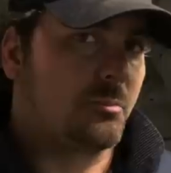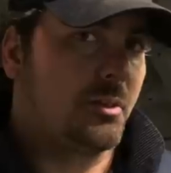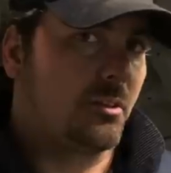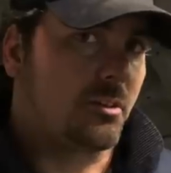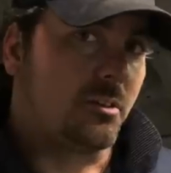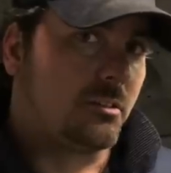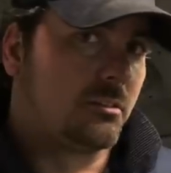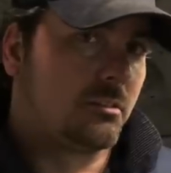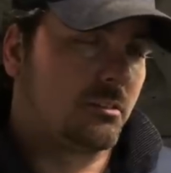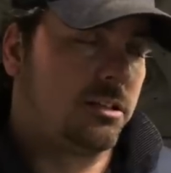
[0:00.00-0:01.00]
it a miracle,
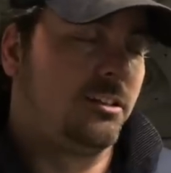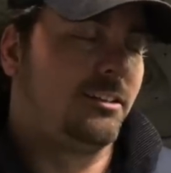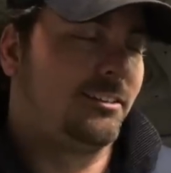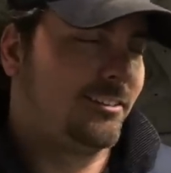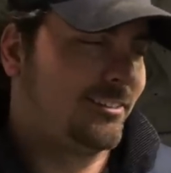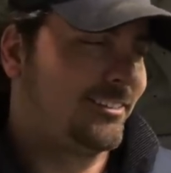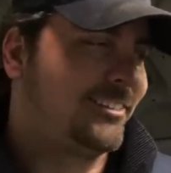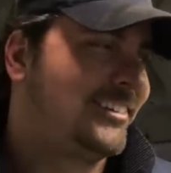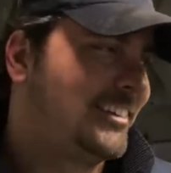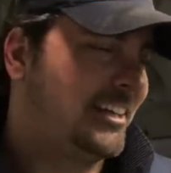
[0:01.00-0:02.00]

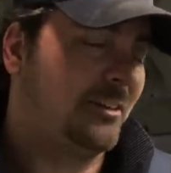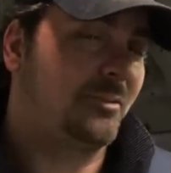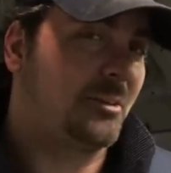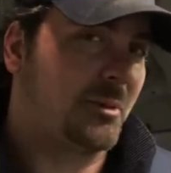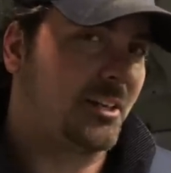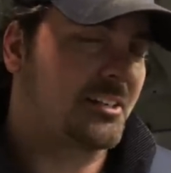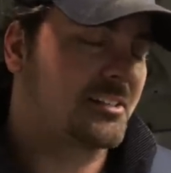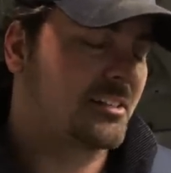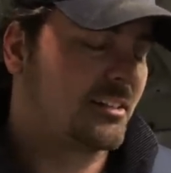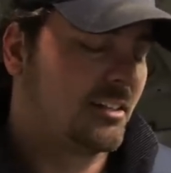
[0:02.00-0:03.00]
if I'm
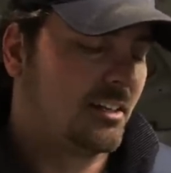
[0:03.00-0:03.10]
honest,